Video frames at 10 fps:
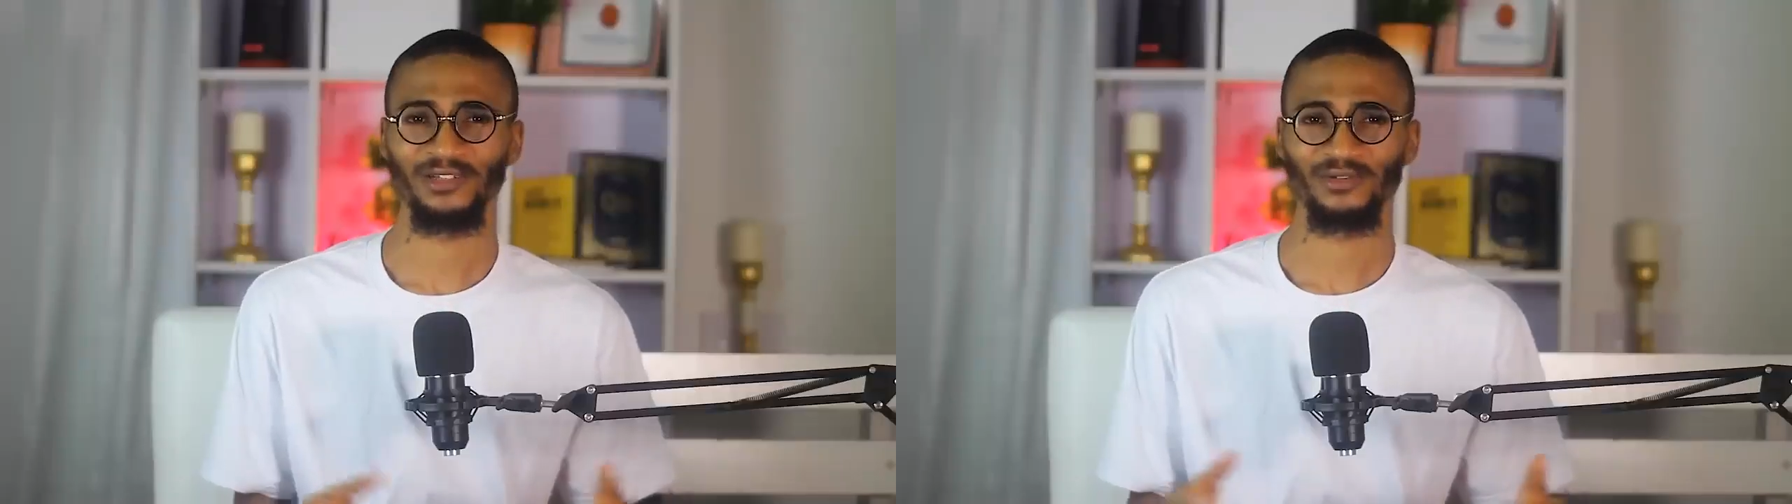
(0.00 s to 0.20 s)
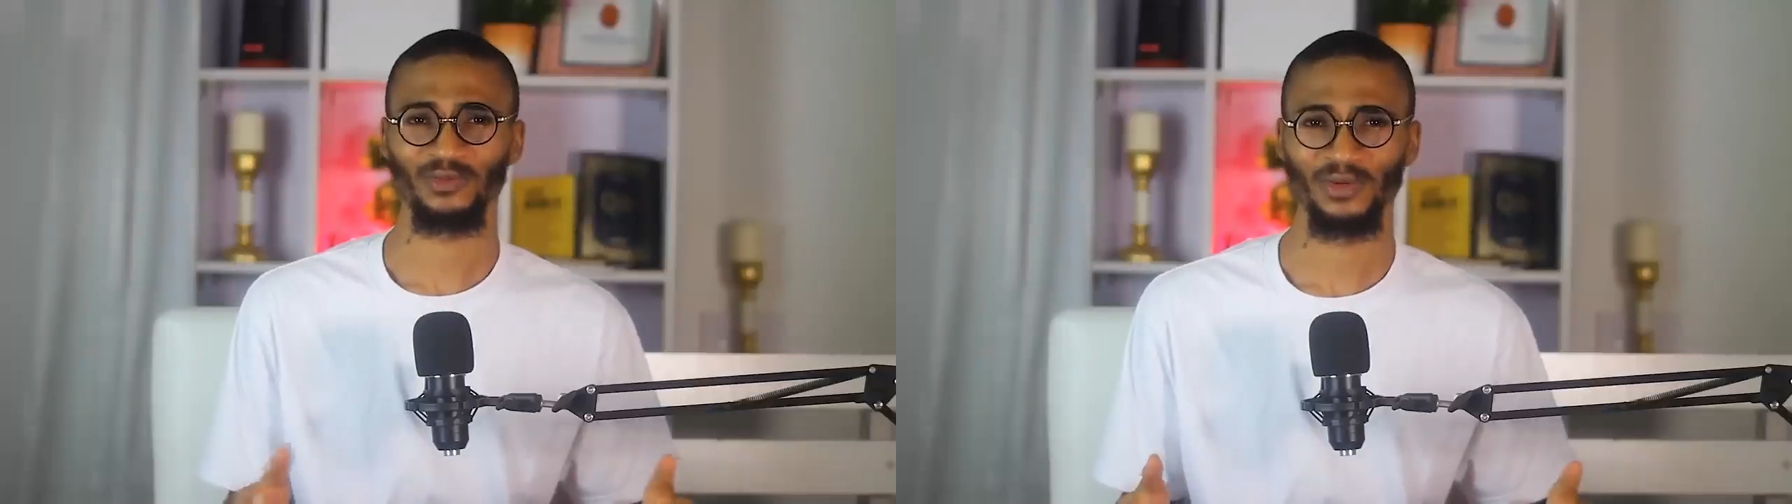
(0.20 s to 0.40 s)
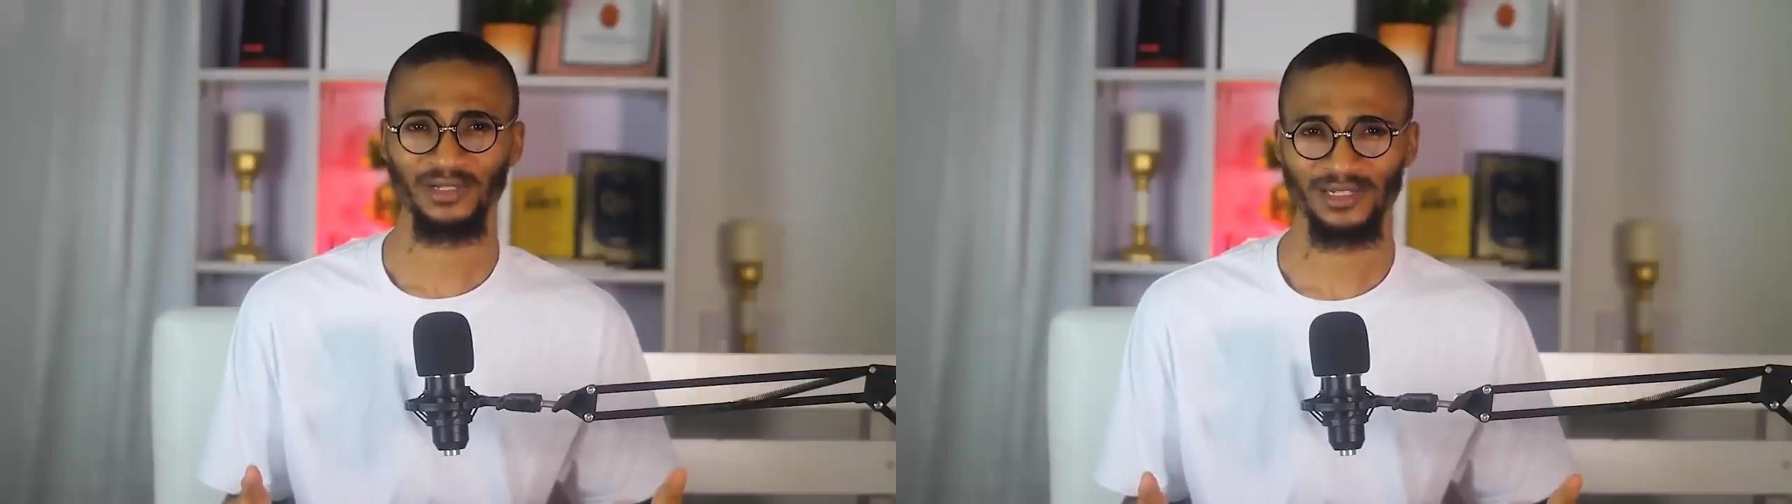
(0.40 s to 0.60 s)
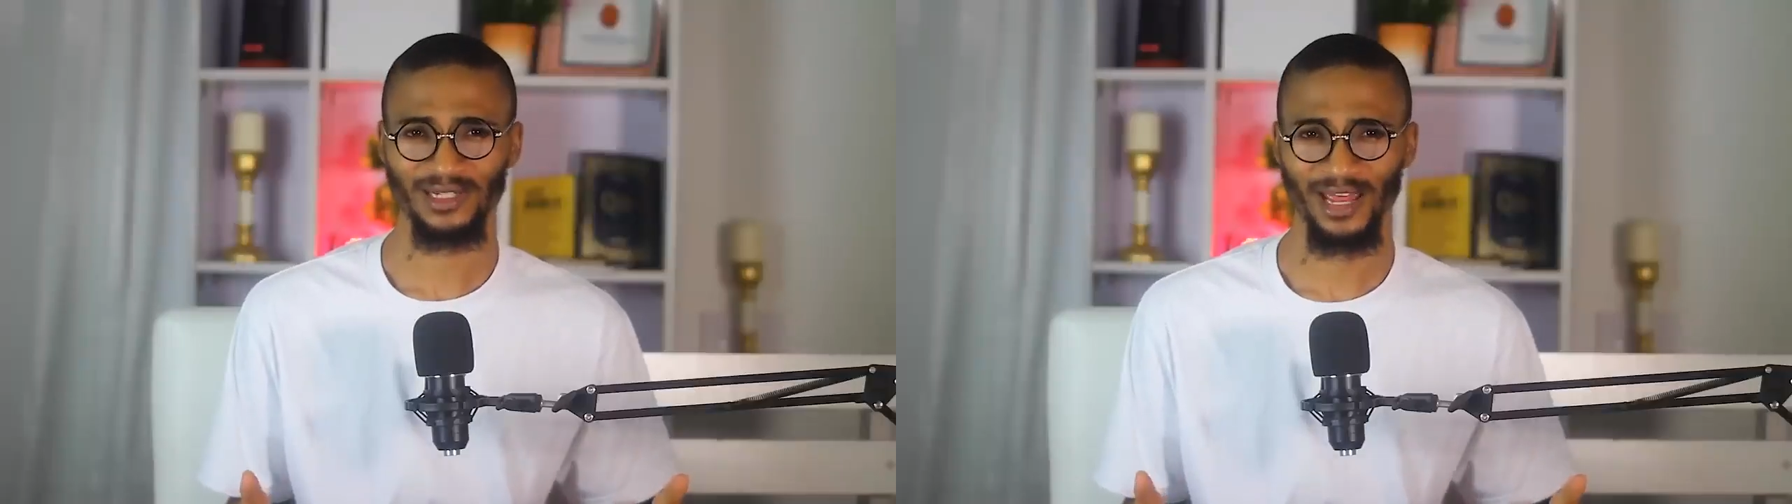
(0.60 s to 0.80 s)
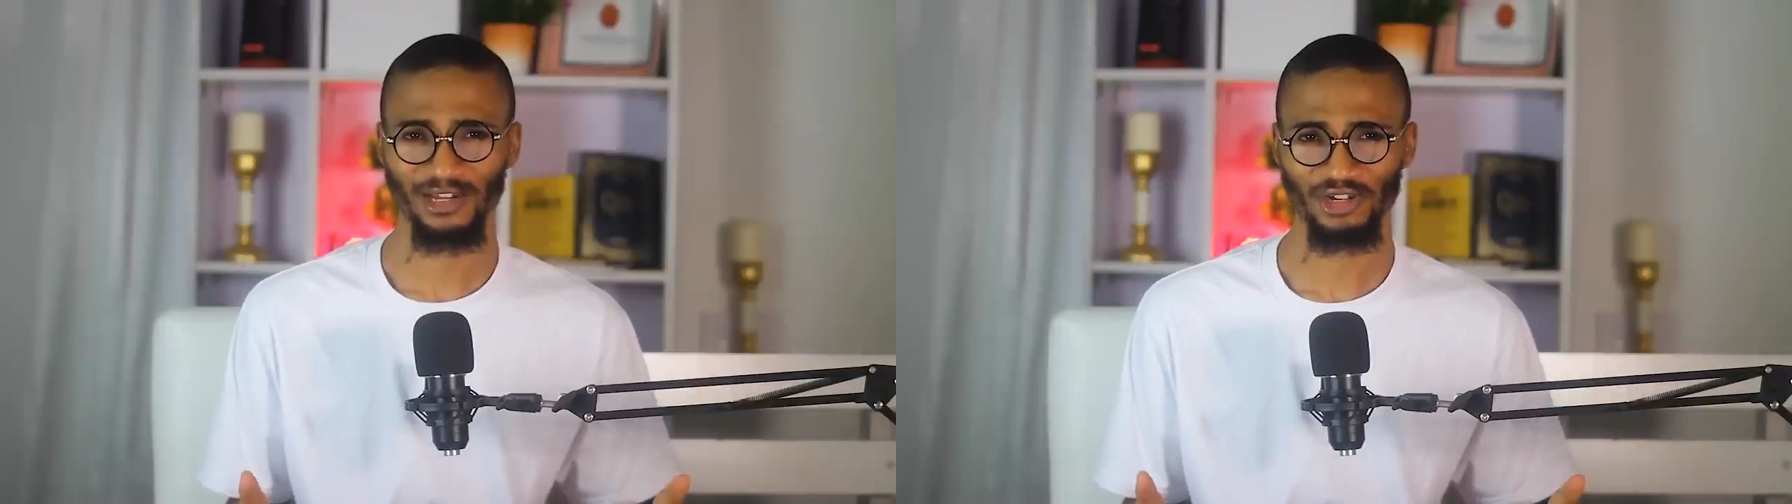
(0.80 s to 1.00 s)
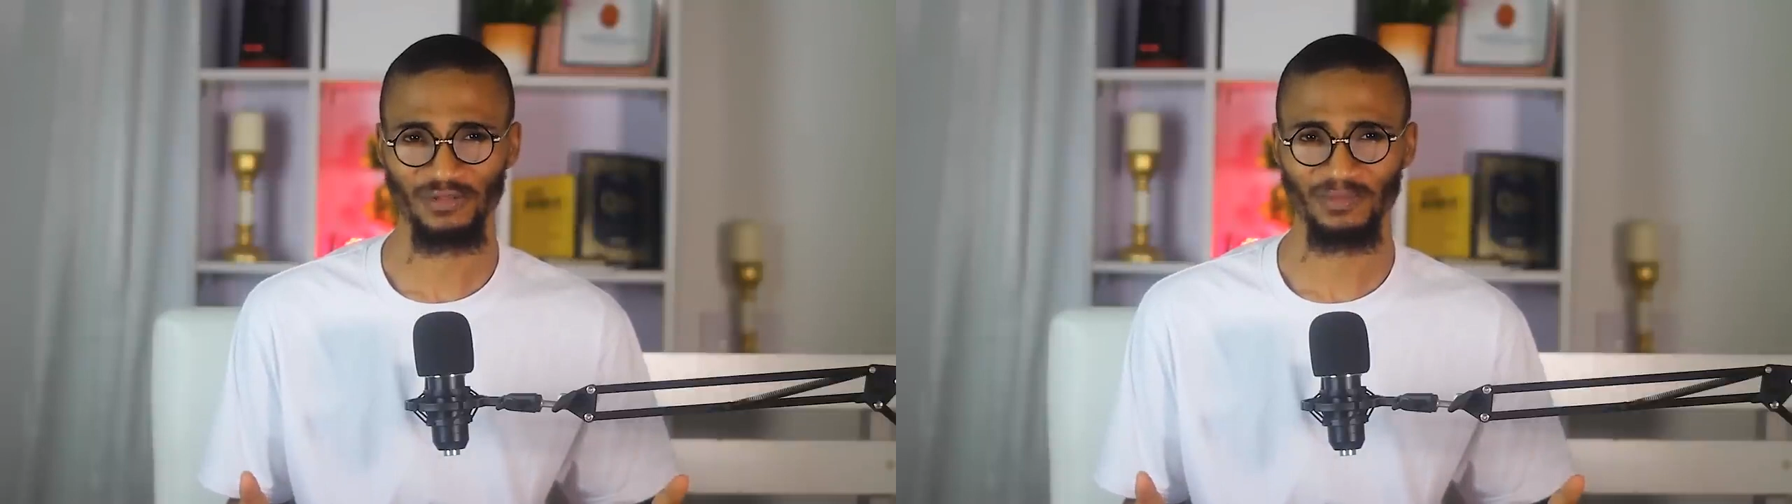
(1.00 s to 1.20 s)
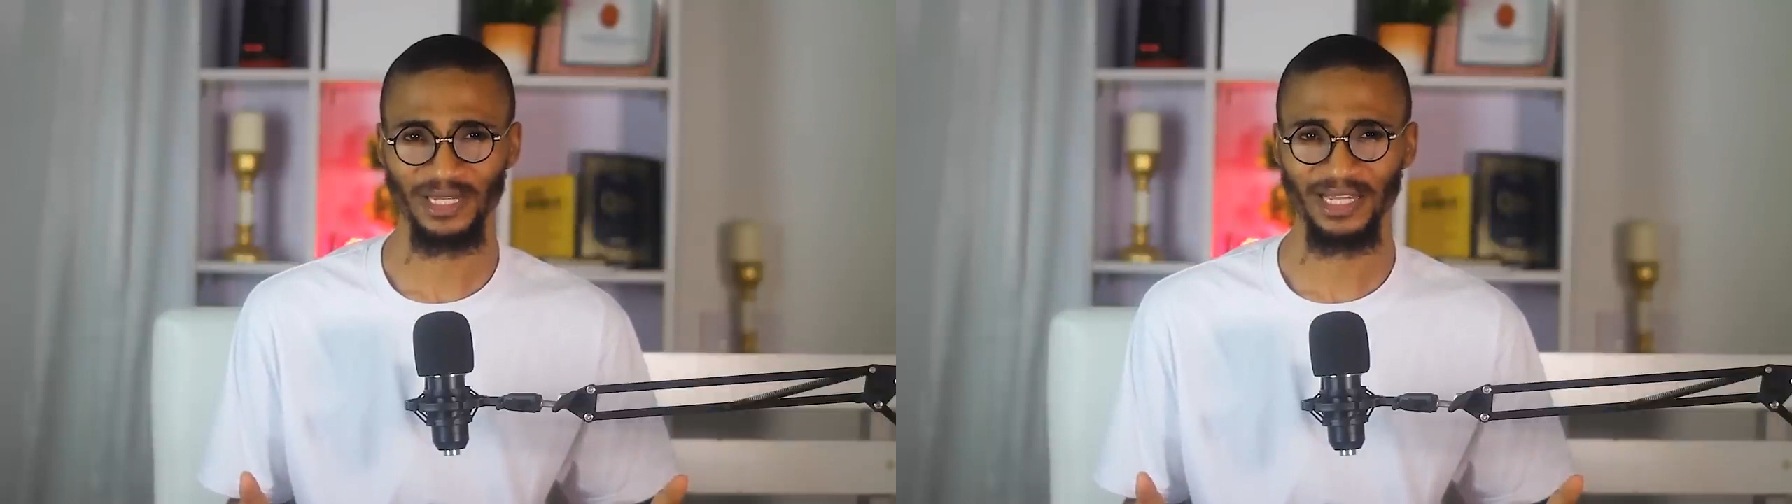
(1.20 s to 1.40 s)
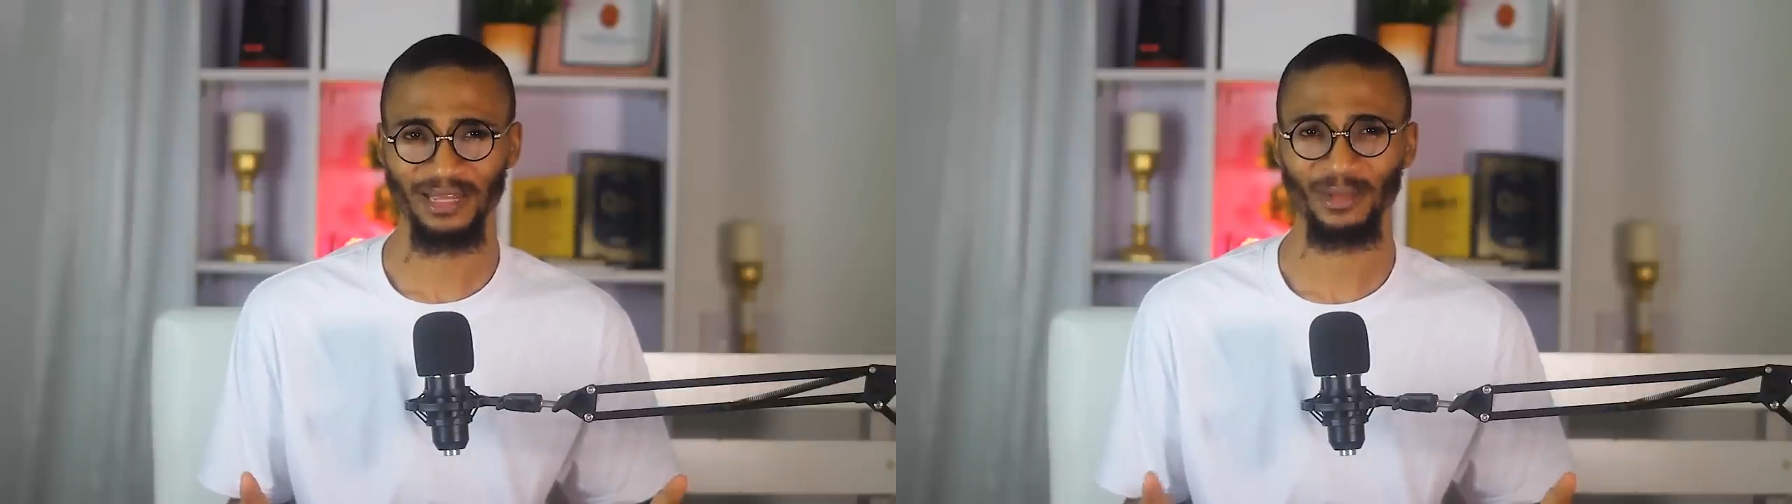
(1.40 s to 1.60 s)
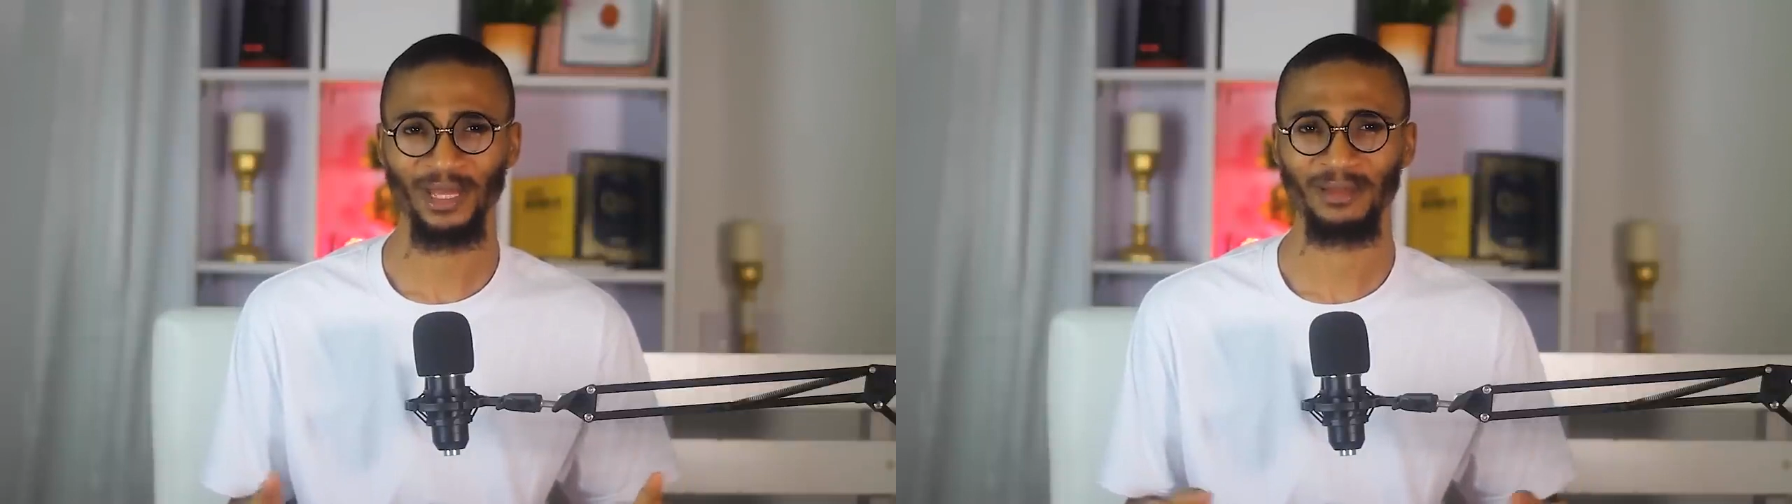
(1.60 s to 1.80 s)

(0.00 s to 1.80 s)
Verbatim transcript: his recitation became